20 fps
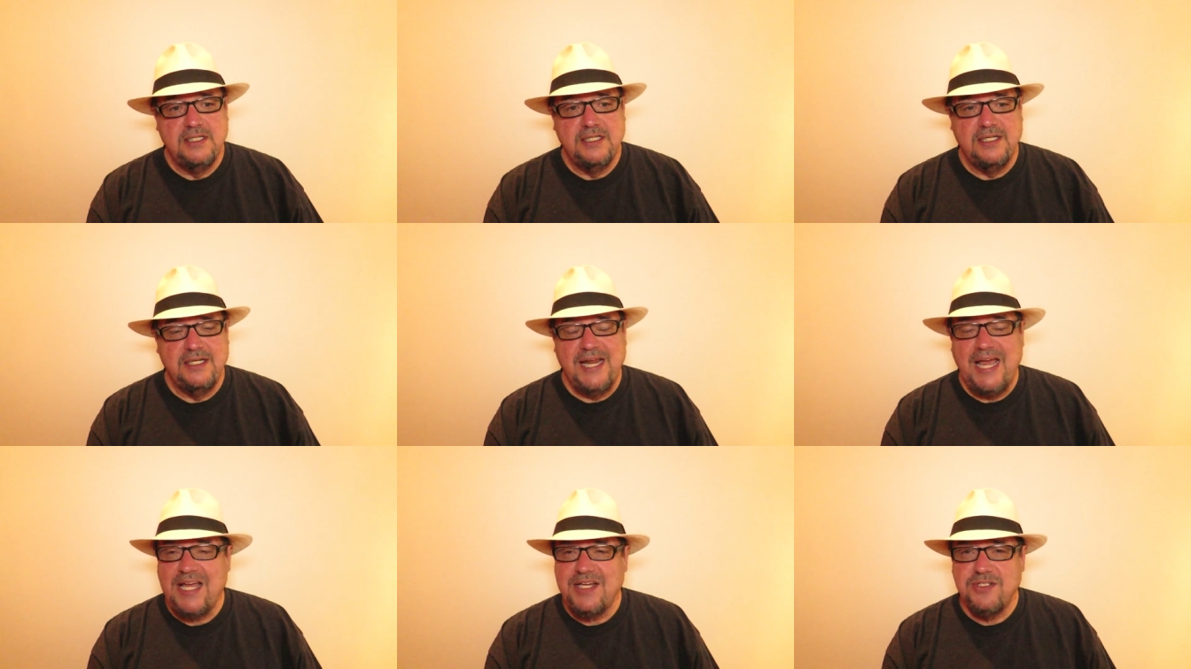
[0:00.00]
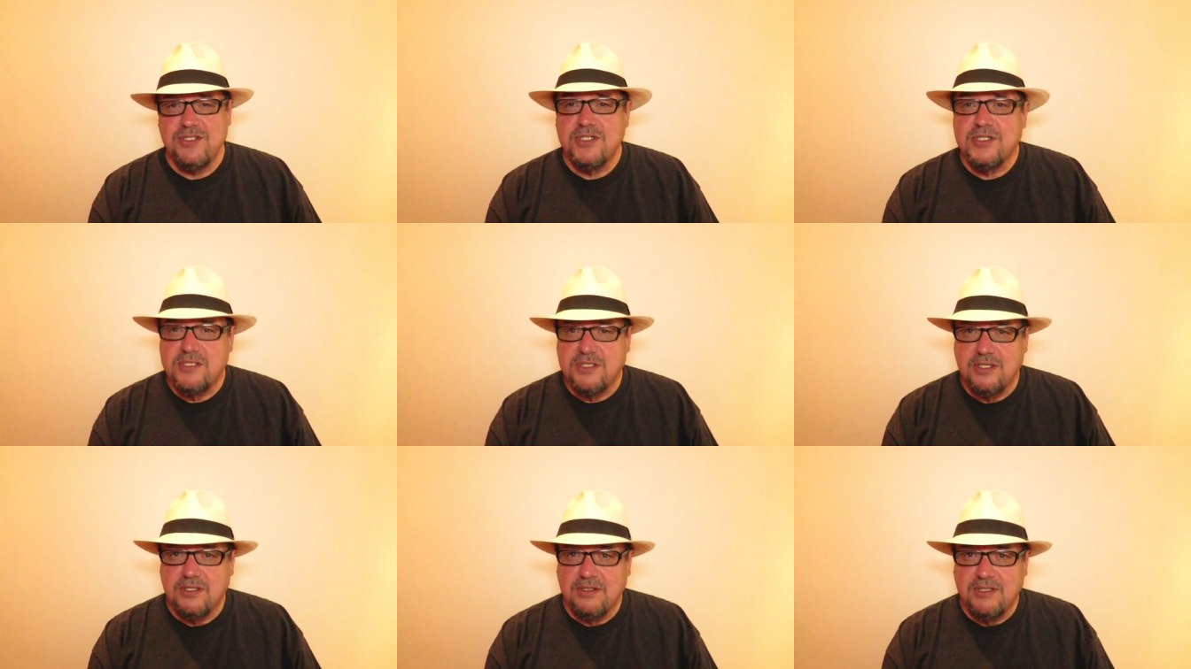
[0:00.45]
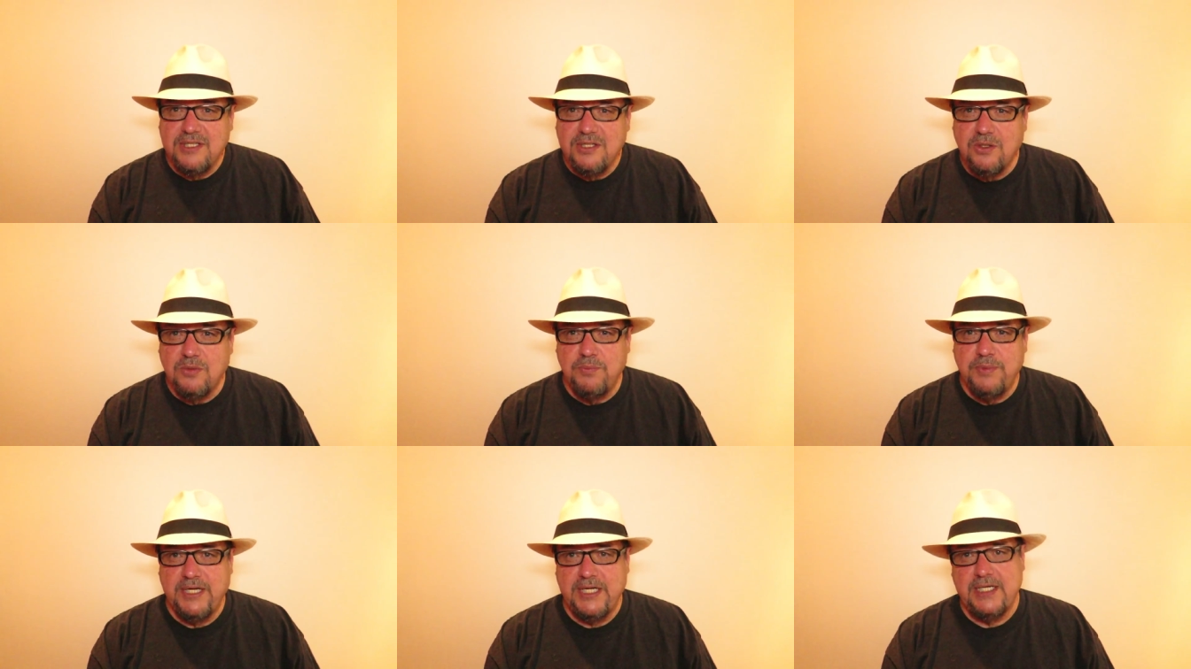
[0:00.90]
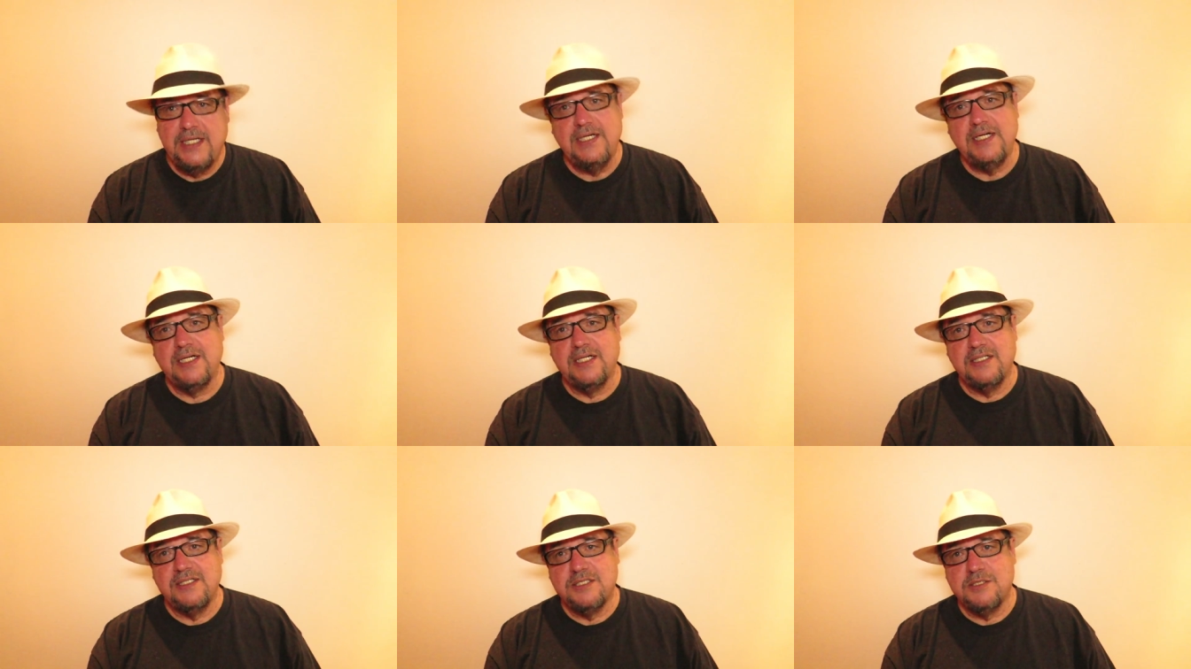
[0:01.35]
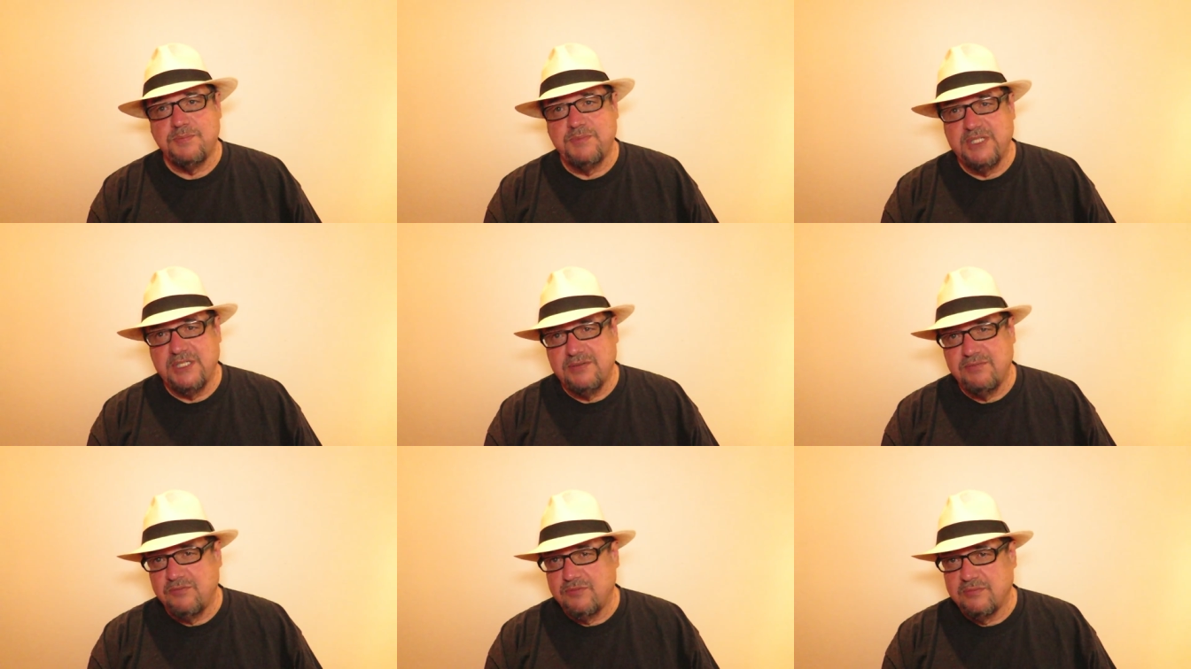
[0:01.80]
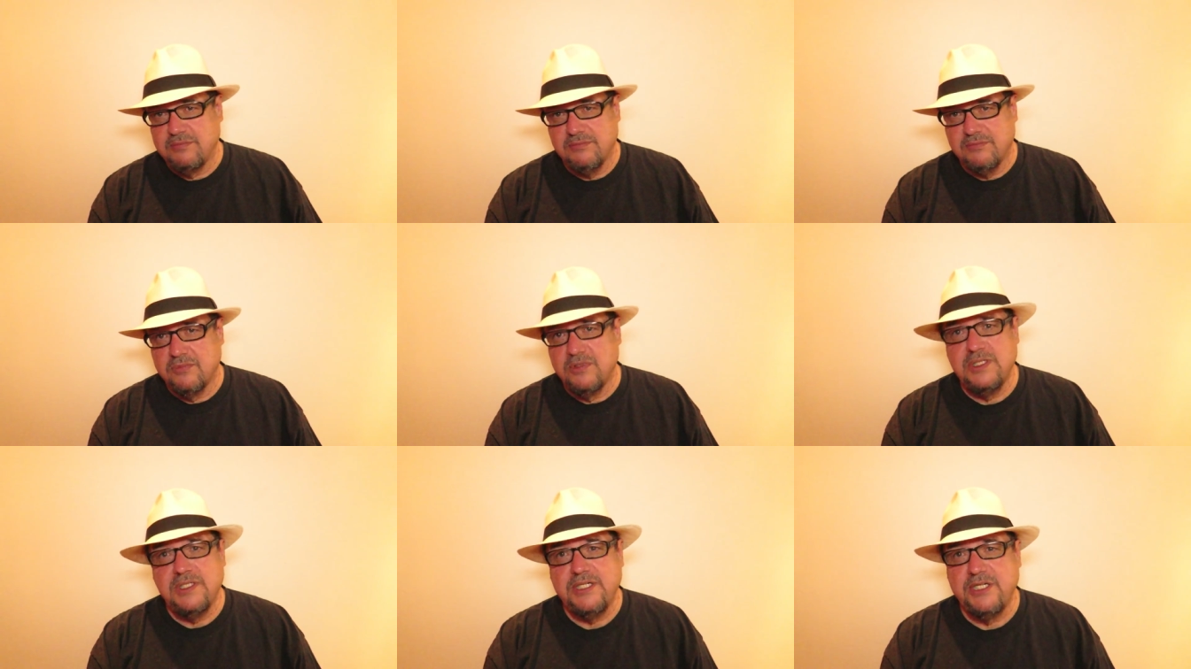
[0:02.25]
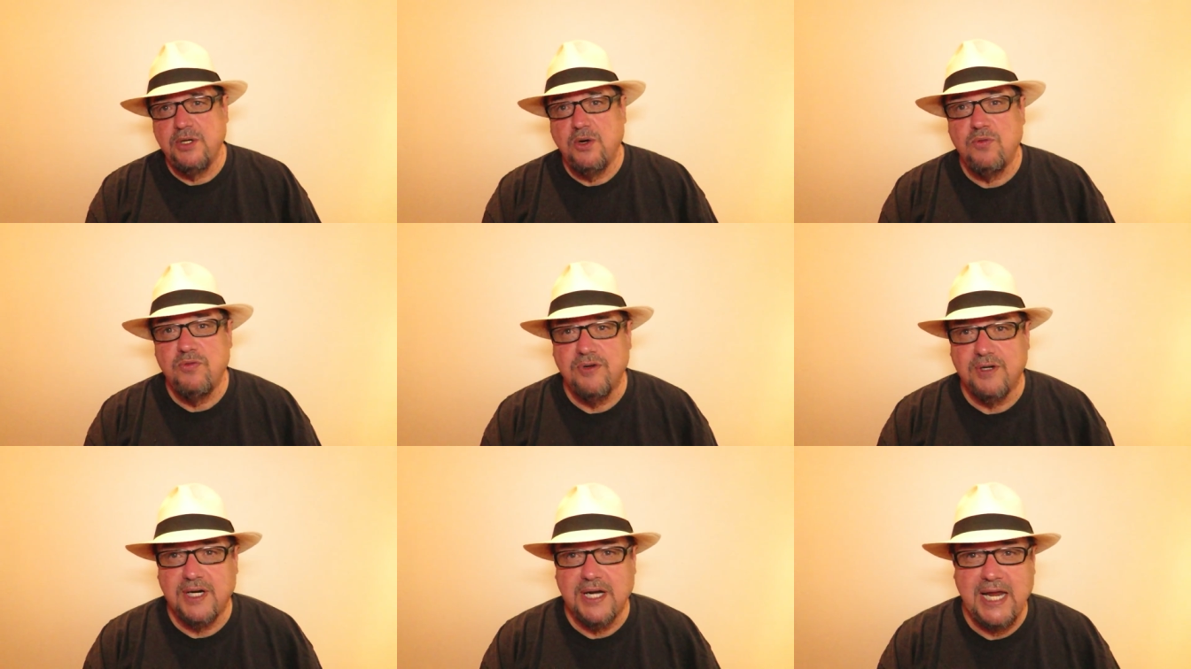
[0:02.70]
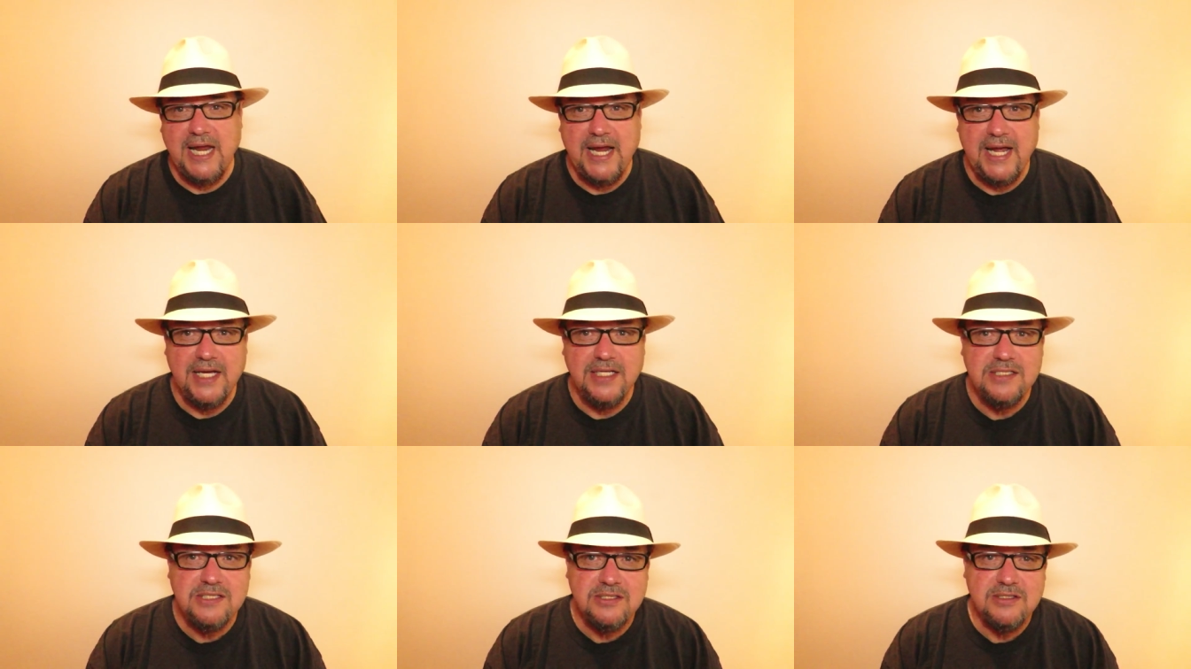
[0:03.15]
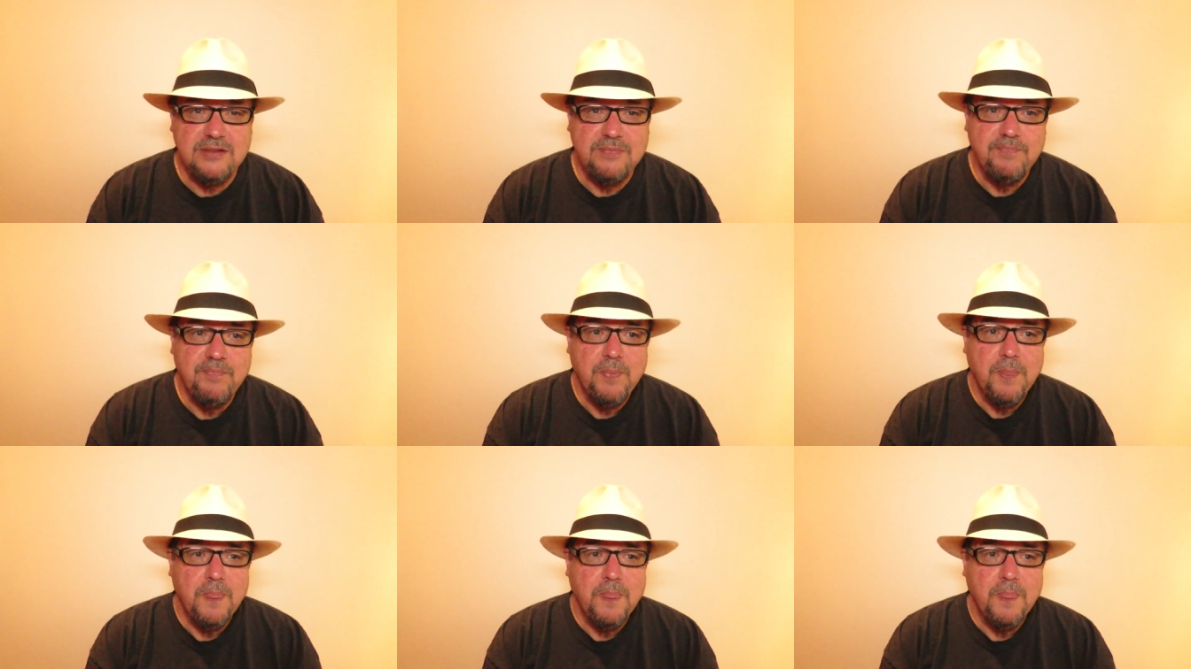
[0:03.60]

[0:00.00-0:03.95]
not just a little bit, and it's been really overcast